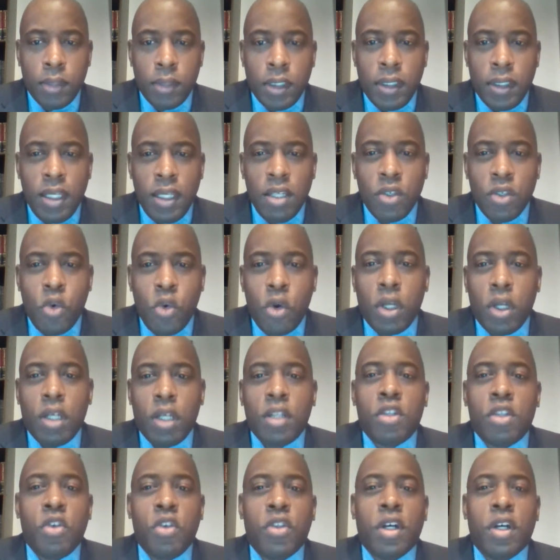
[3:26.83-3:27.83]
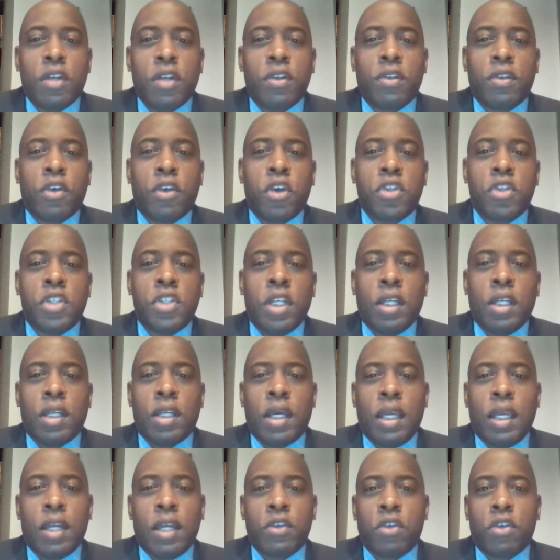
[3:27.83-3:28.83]
Then going into 2013,
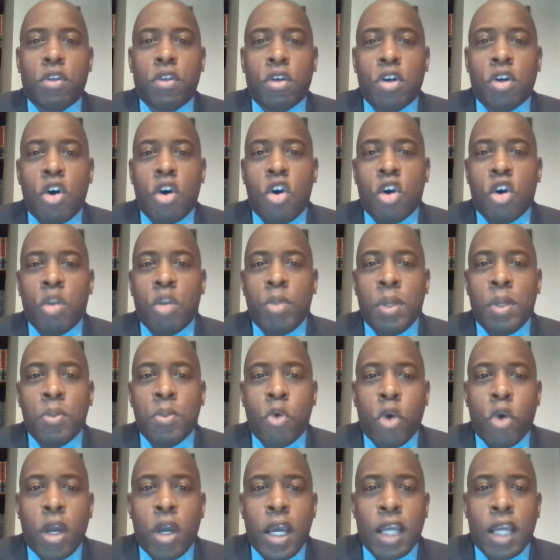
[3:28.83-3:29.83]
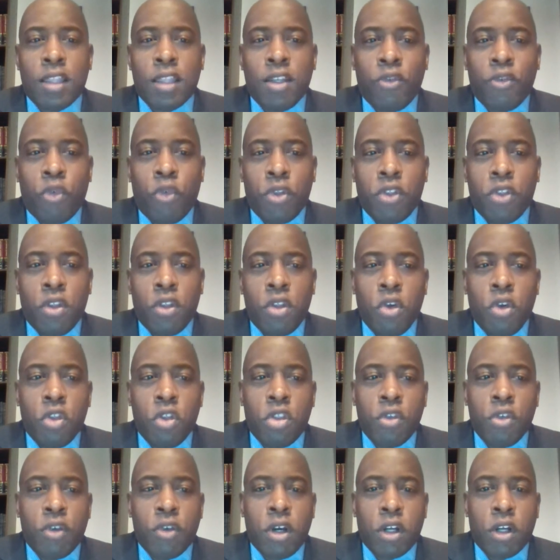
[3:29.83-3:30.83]
I answered the call to be more active with the
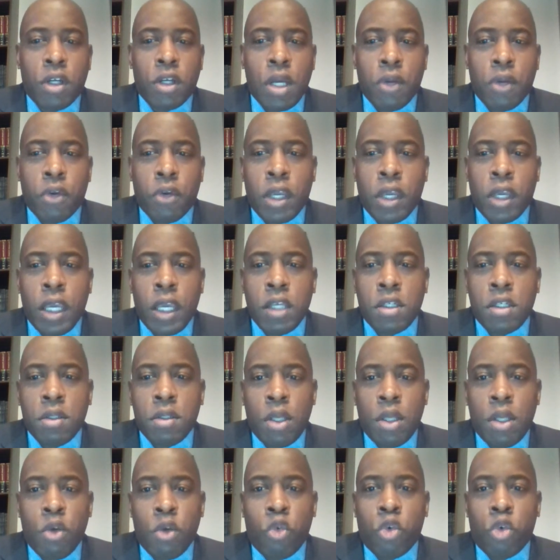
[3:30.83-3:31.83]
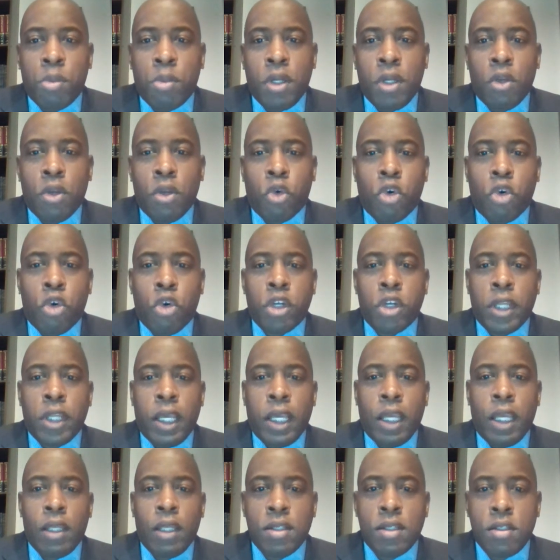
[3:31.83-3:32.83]
youth of our congregation and would be
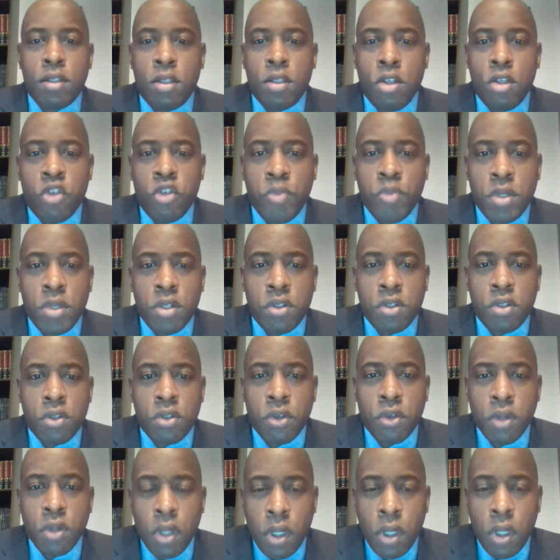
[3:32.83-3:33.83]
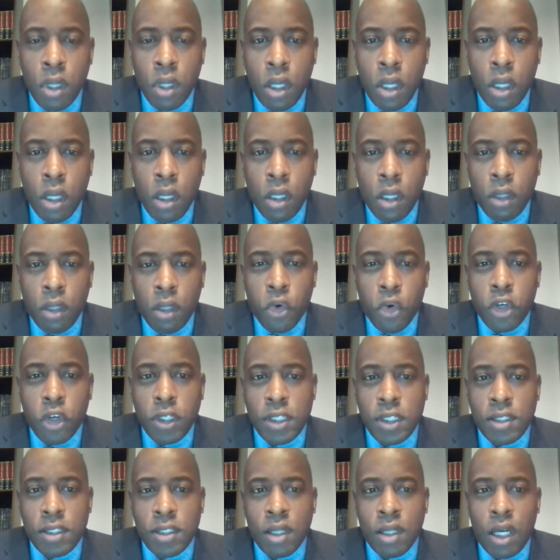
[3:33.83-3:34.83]
ordained as a youth minister. And during
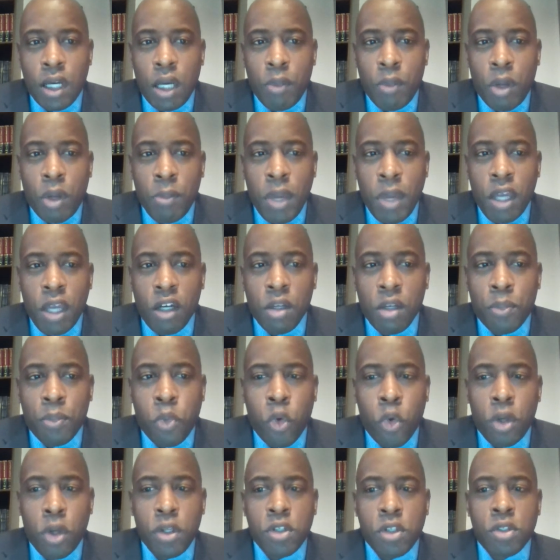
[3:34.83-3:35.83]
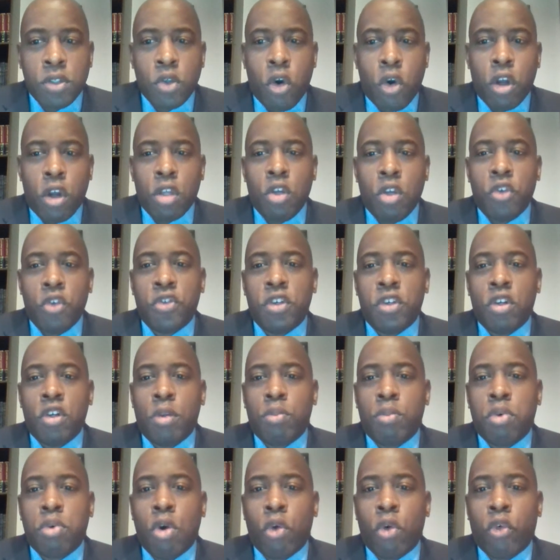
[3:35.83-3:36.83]
this time, I made it a point to start youth center
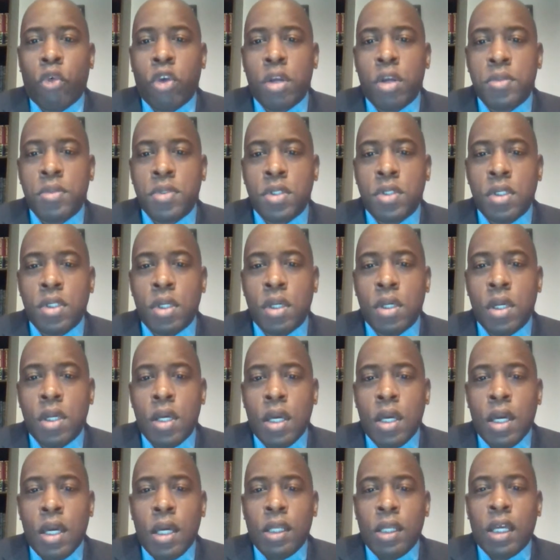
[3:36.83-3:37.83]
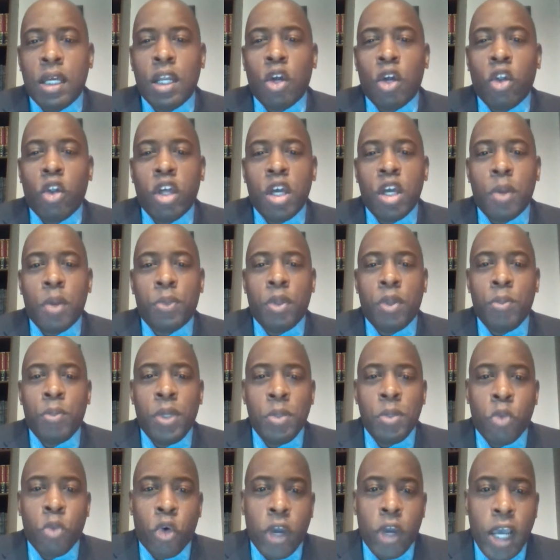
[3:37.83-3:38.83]
programs to not only help them
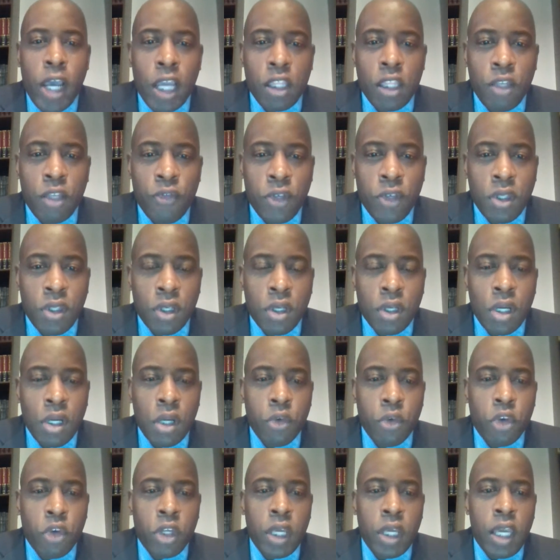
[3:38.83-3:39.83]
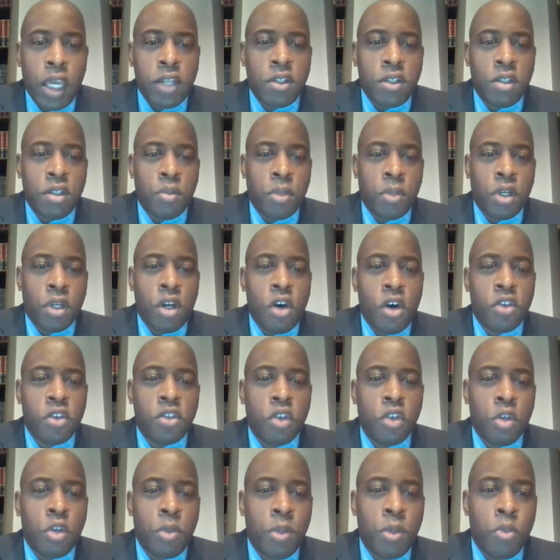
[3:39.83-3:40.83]
be more active in the congregation, but
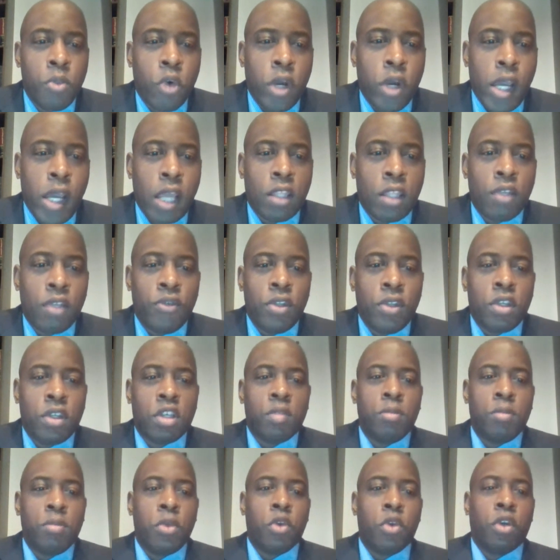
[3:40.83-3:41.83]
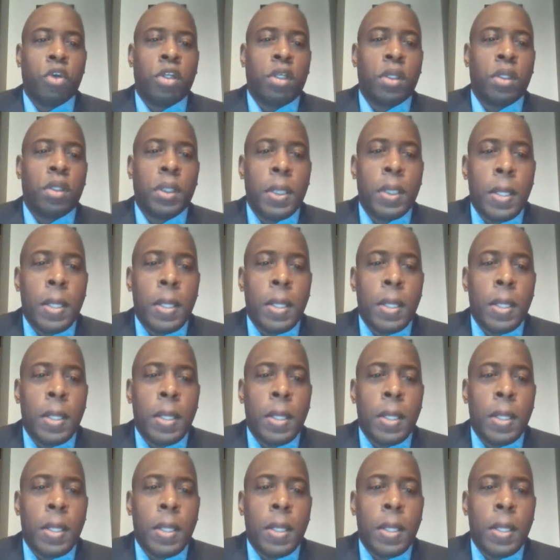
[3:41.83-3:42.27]
also to be more active in the community.